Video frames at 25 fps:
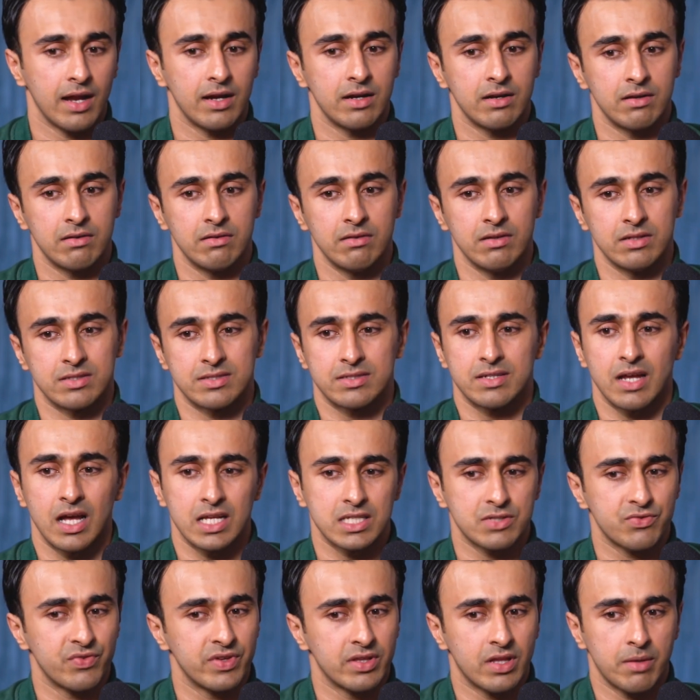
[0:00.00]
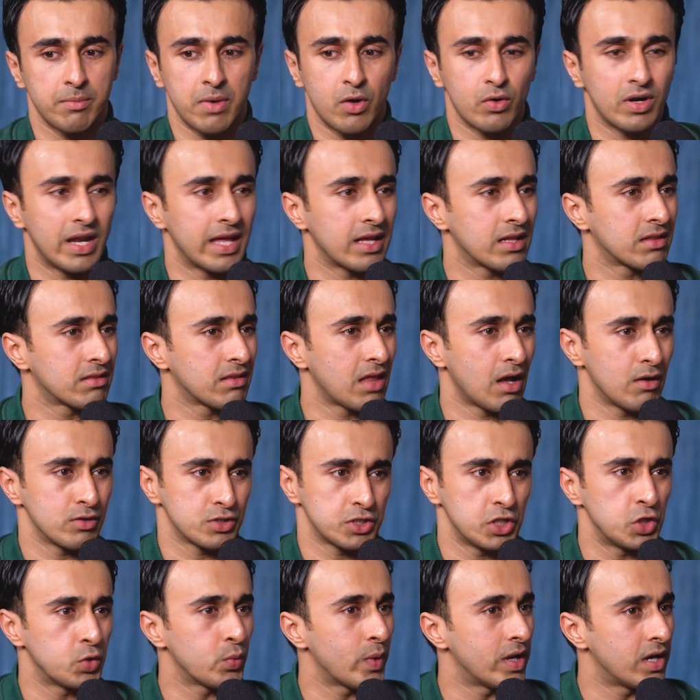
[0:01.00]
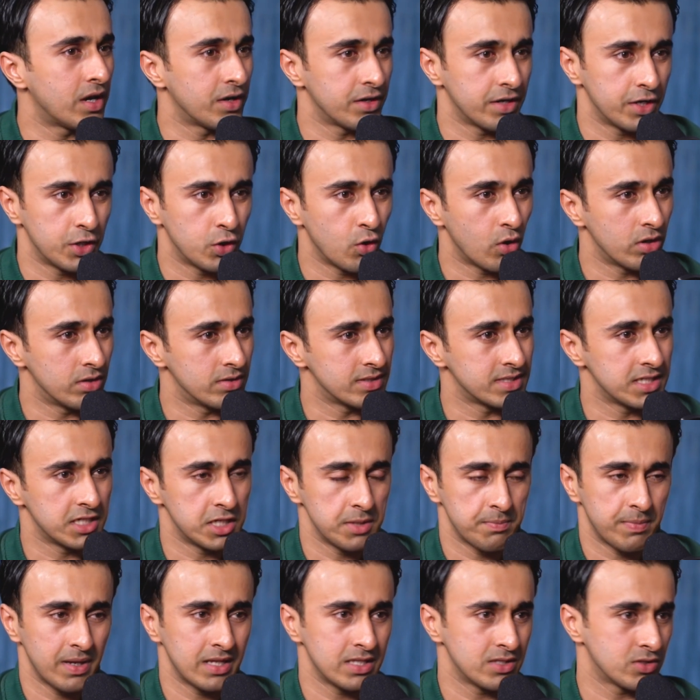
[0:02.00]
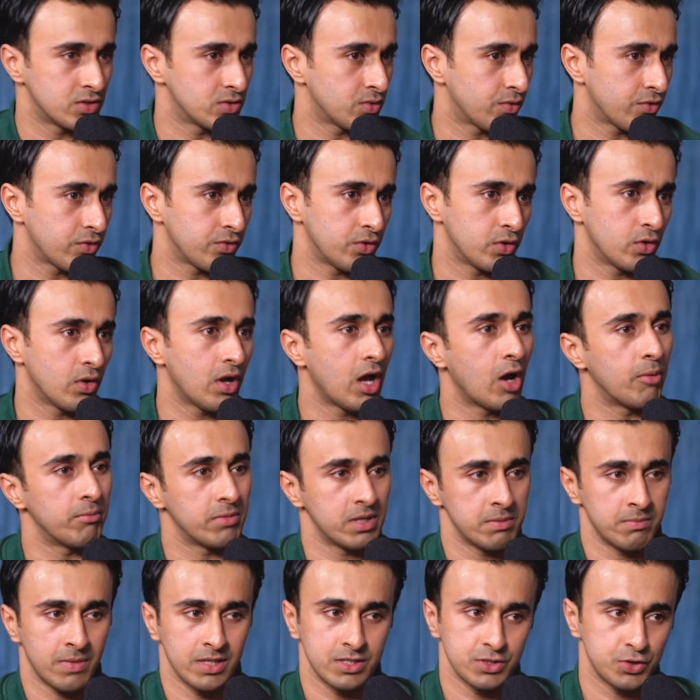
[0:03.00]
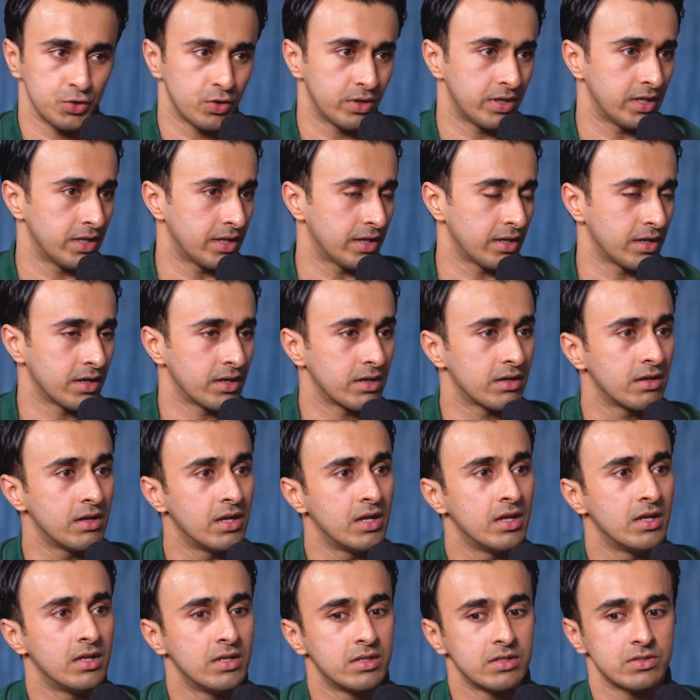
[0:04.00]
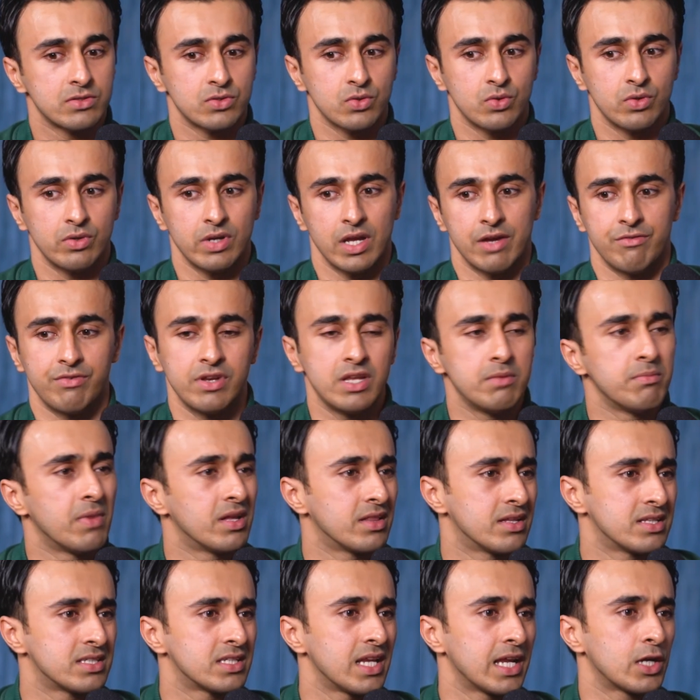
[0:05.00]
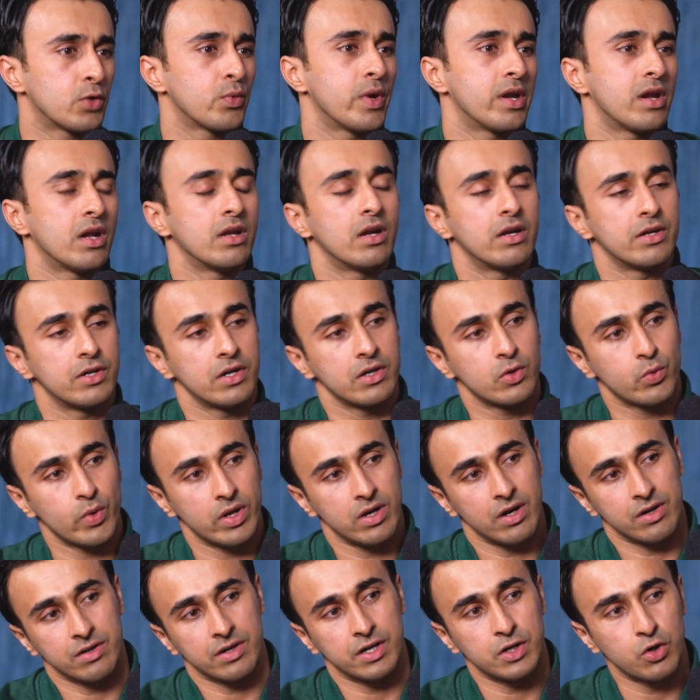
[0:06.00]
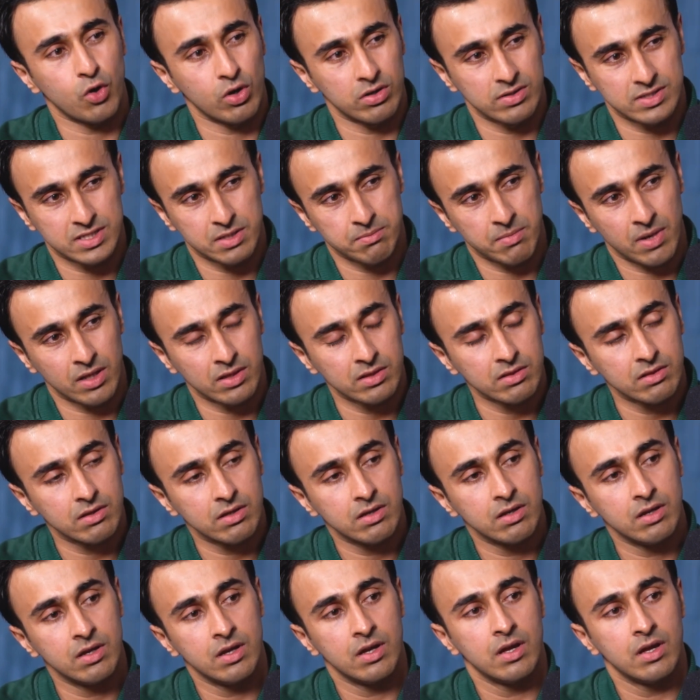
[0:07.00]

And it starts with about like $1,200. It depends on, you know, how many months you're taking it. So every month, it's like $1,200 a month.